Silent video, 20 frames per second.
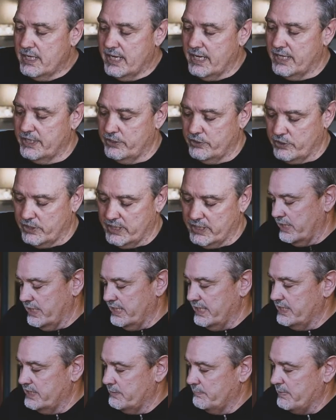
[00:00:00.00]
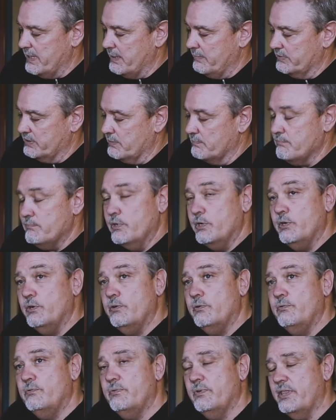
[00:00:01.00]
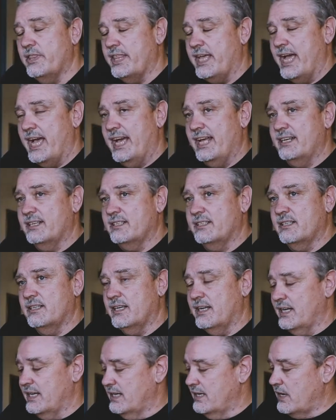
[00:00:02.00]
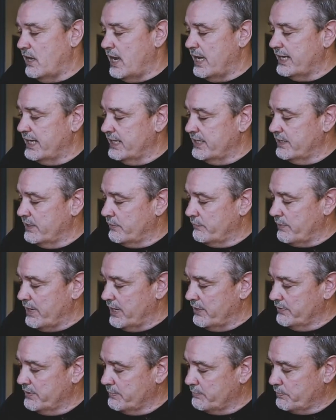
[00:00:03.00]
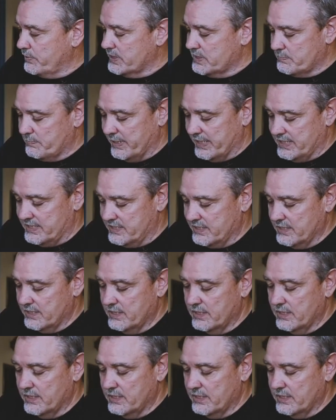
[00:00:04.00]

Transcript: You're to need to be able to move that hot end around the print space.